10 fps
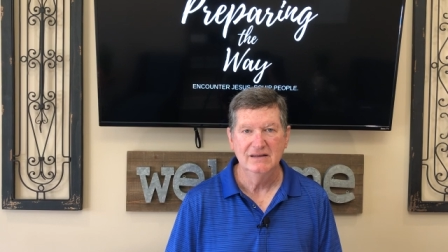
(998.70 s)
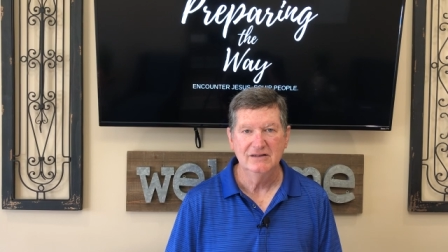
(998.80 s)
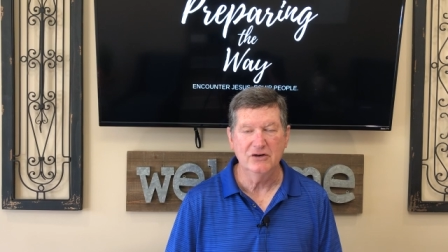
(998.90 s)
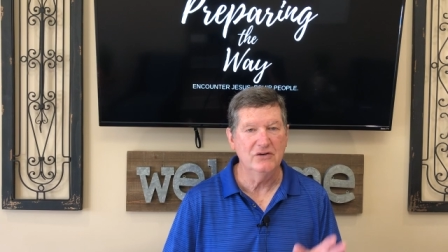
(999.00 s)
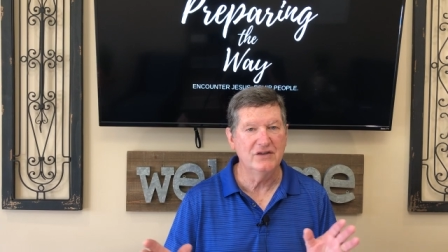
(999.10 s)

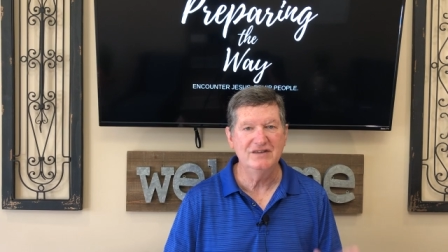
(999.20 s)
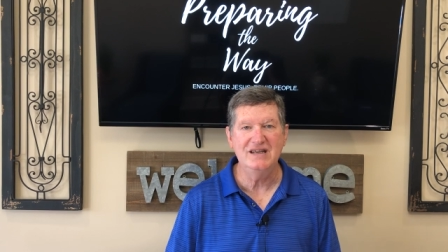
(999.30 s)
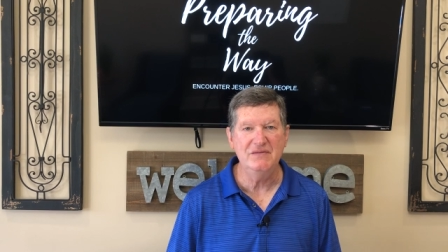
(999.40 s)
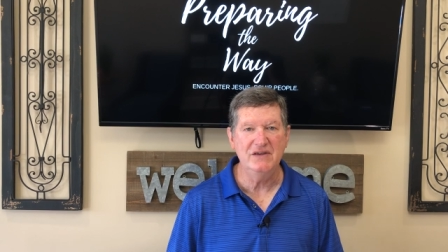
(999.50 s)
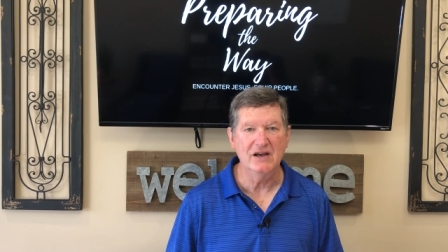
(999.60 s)
Turn the
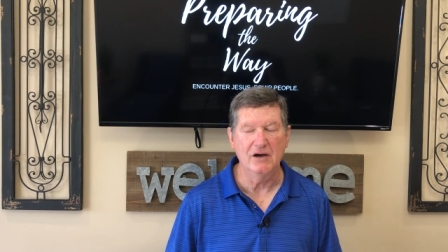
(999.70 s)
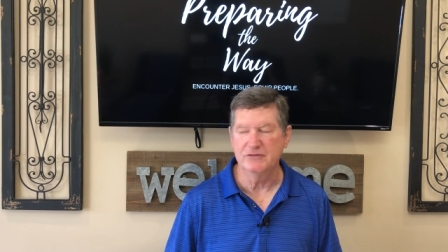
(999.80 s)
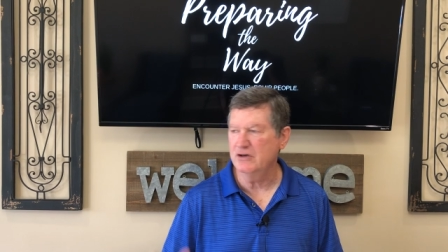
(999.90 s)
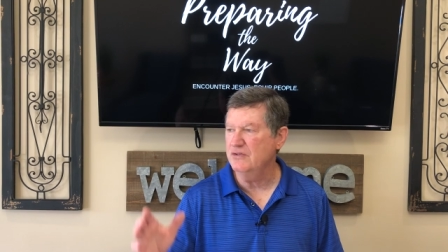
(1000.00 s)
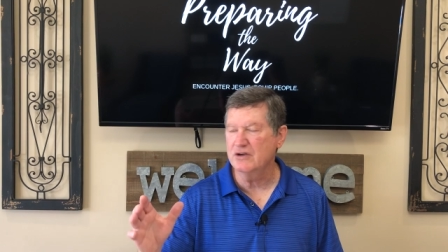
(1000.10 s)
TV off,
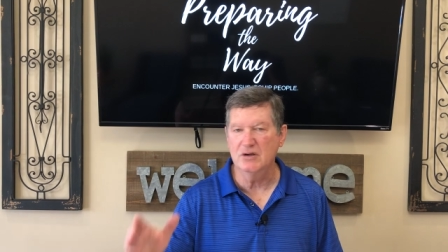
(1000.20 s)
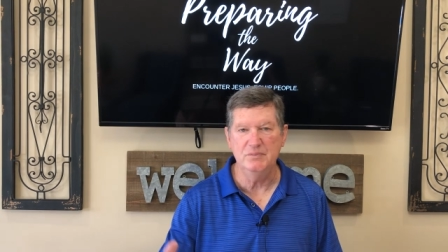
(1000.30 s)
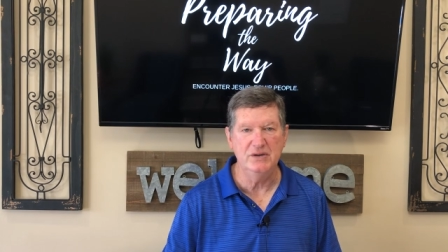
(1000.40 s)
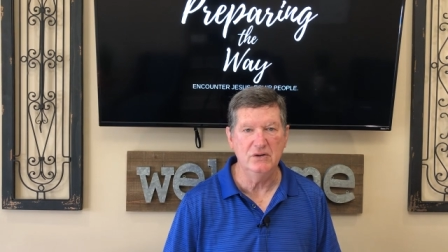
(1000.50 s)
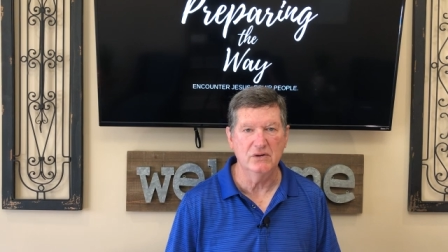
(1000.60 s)
turn the
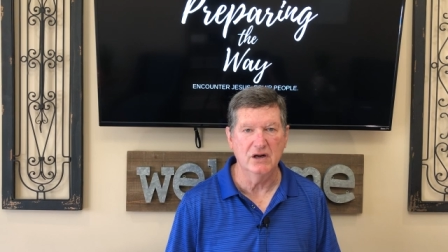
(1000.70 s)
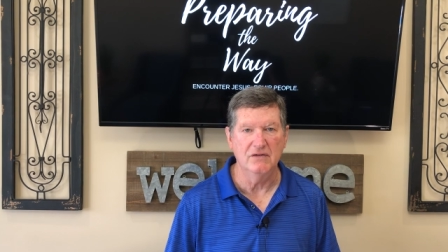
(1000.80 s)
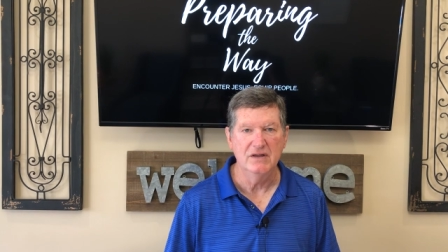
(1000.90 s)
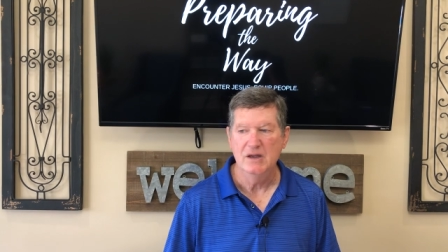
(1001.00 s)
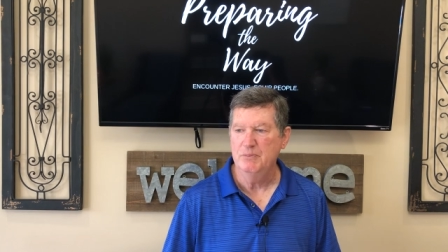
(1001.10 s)
computer off,